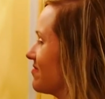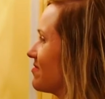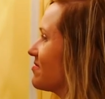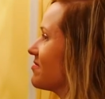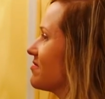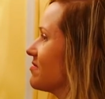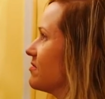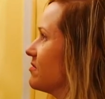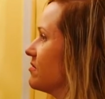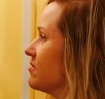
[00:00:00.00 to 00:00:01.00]

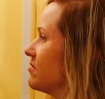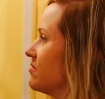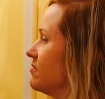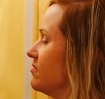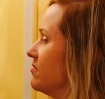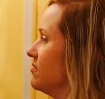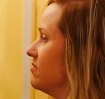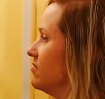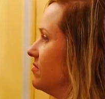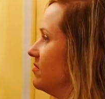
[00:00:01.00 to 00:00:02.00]

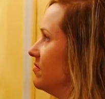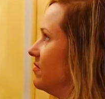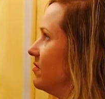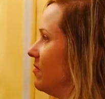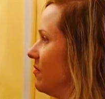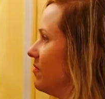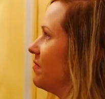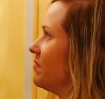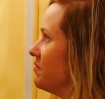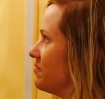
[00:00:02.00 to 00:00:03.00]

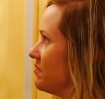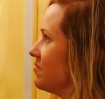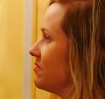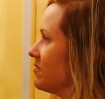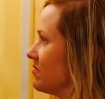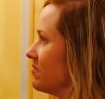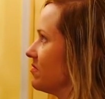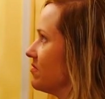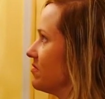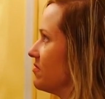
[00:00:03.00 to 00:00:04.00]

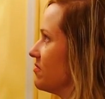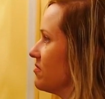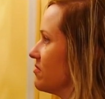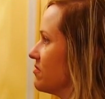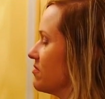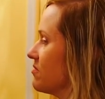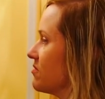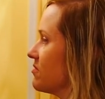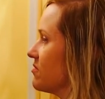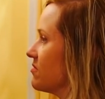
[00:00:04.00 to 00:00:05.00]

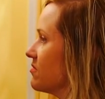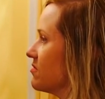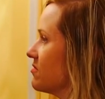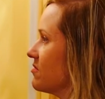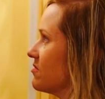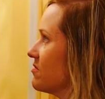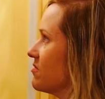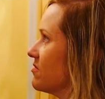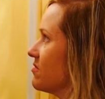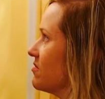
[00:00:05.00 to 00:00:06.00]

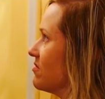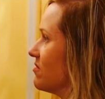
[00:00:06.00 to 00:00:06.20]
(not speaking)